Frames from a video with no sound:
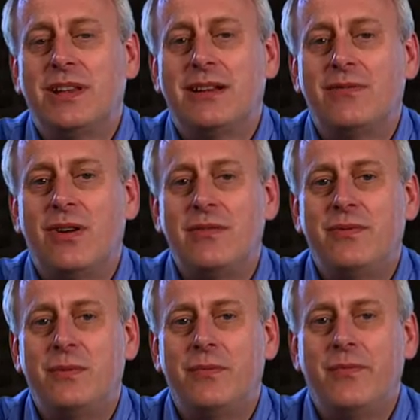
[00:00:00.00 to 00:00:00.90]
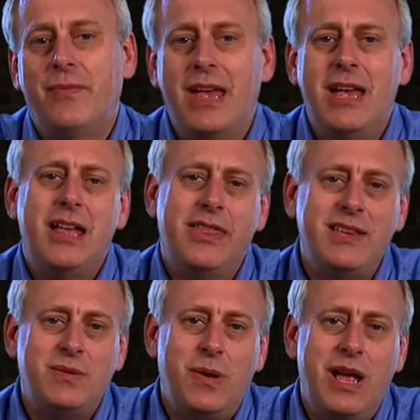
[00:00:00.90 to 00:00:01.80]
on their arrival.
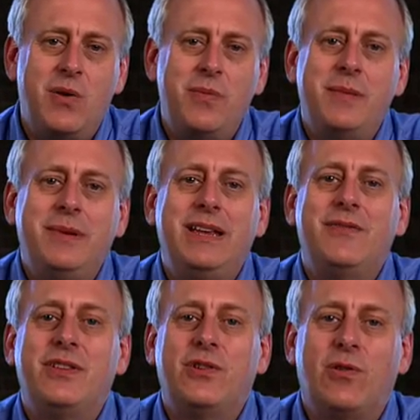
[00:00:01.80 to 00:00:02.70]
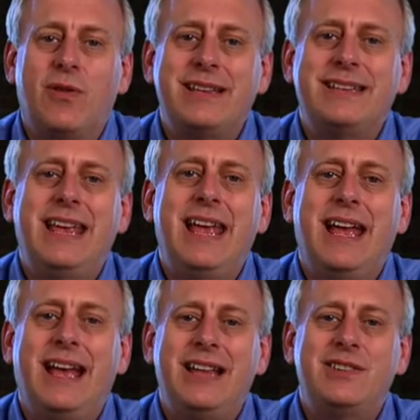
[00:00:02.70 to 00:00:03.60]
This will help them give the correct
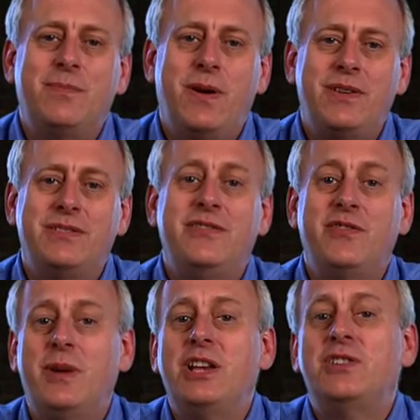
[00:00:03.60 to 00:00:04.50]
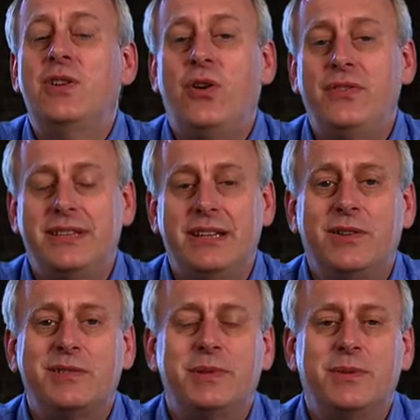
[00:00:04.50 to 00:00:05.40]
care and to pass the information on to the
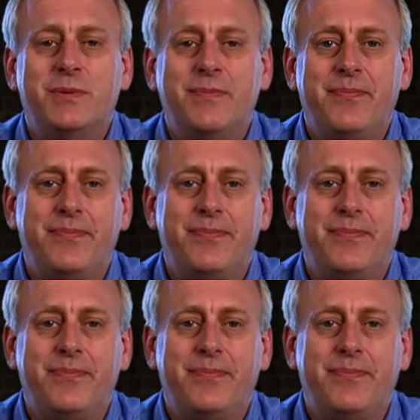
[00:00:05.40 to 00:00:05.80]
hospital.